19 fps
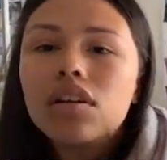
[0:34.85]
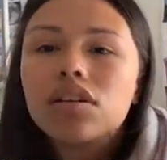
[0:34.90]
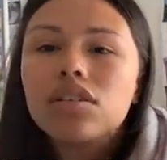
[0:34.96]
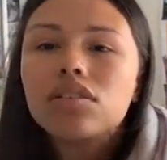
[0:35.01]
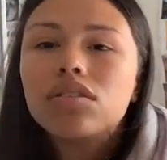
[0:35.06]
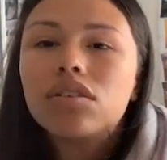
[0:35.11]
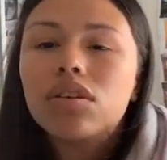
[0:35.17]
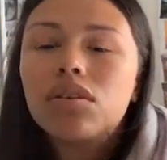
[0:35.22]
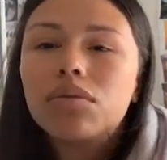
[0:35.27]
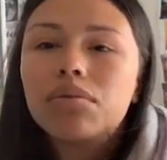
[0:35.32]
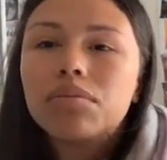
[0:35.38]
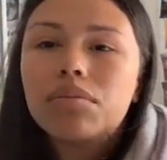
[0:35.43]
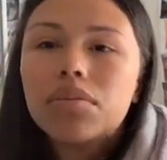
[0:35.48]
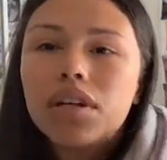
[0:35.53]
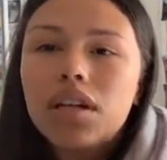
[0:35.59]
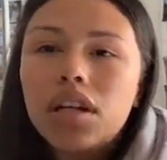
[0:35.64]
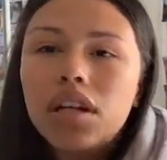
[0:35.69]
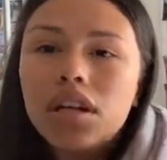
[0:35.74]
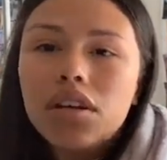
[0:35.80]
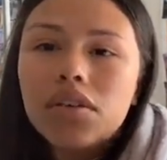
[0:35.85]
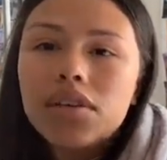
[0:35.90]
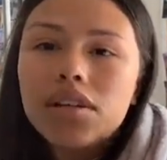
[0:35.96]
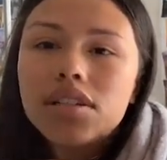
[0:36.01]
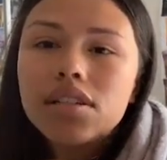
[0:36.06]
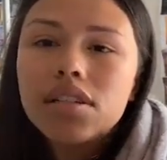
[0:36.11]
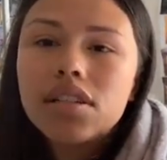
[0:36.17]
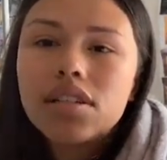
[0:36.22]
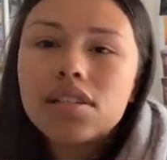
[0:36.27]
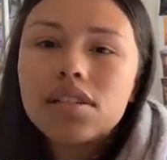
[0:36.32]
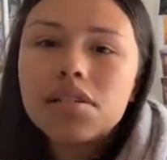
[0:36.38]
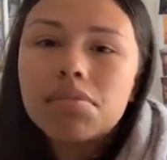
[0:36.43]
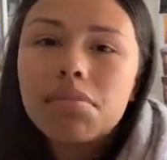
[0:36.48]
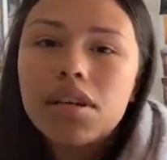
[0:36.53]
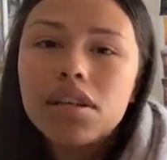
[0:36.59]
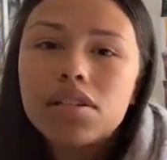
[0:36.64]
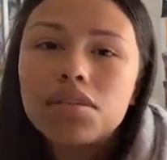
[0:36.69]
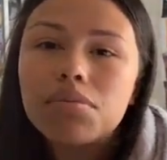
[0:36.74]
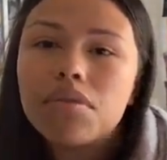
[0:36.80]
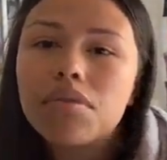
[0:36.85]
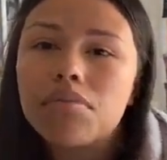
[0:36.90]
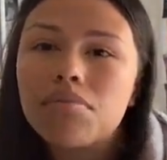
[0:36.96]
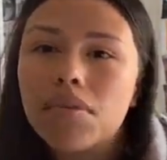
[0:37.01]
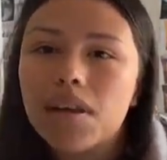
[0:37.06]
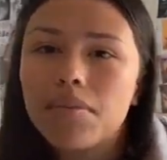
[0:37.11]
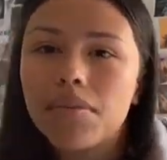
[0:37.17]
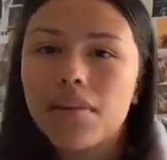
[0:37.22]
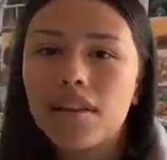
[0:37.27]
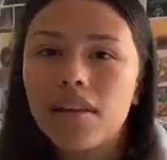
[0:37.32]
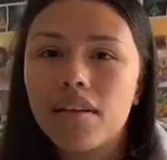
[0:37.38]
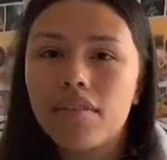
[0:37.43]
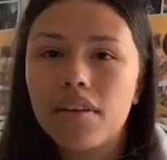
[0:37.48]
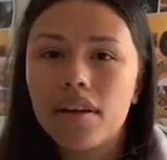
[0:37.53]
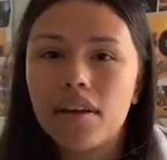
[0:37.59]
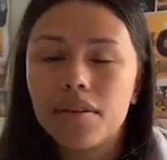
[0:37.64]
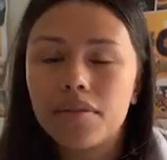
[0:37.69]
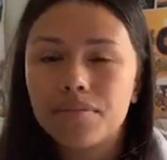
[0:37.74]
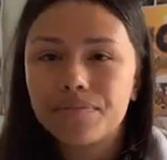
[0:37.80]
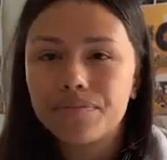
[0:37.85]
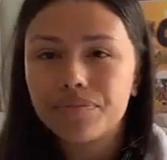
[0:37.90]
So, bringing you into this space with me, beloved,